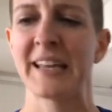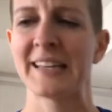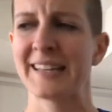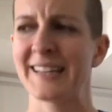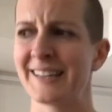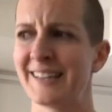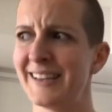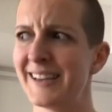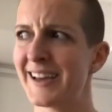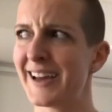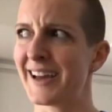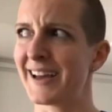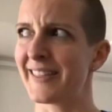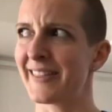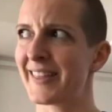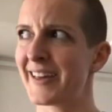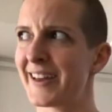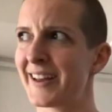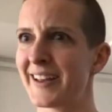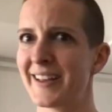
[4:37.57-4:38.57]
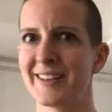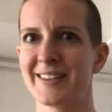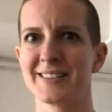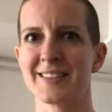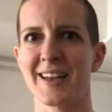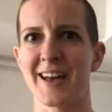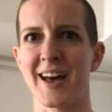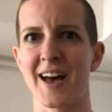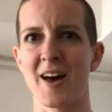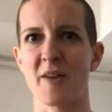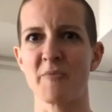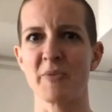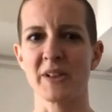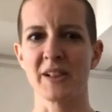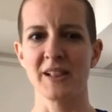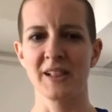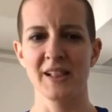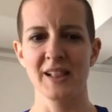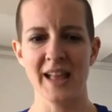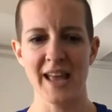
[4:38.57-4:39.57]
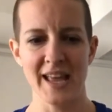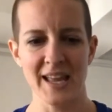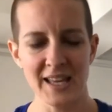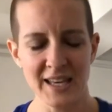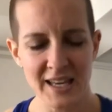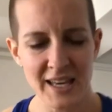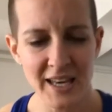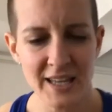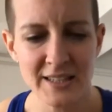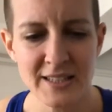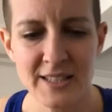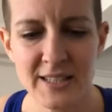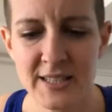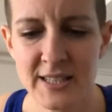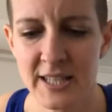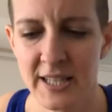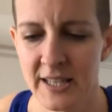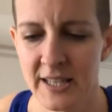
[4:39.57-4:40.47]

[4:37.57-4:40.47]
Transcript: yeah, that is a blanket,